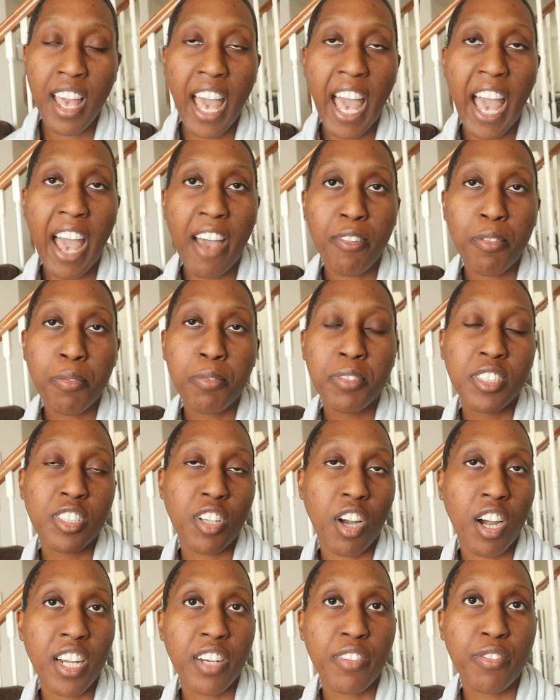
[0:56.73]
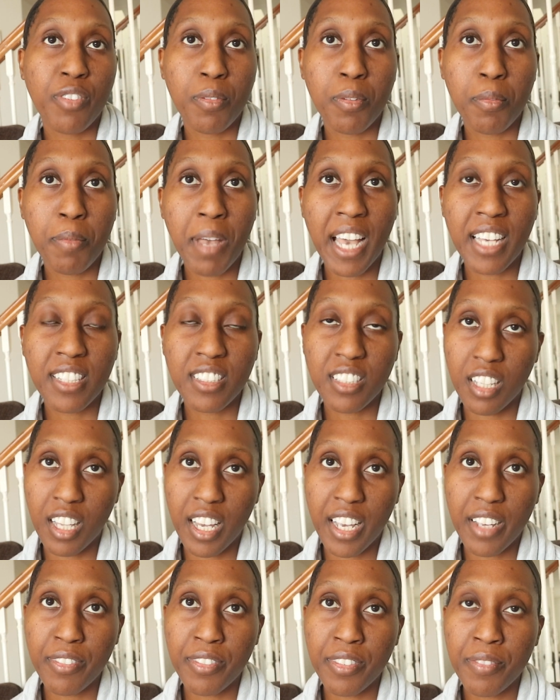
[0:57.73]
have started from a past
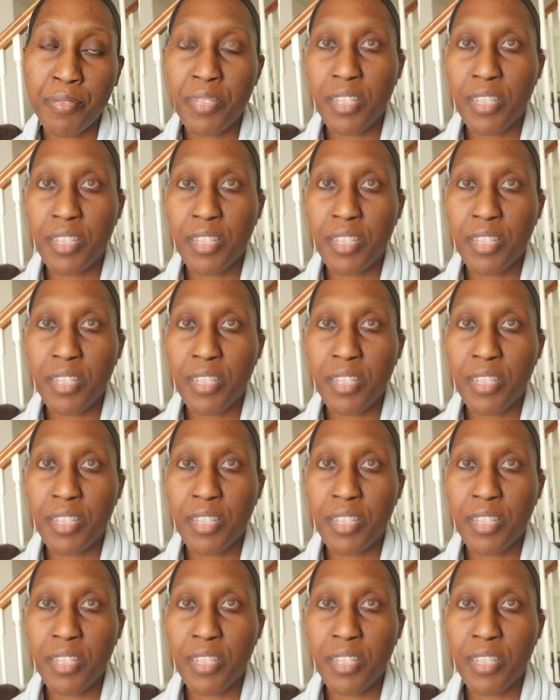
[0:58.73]
life.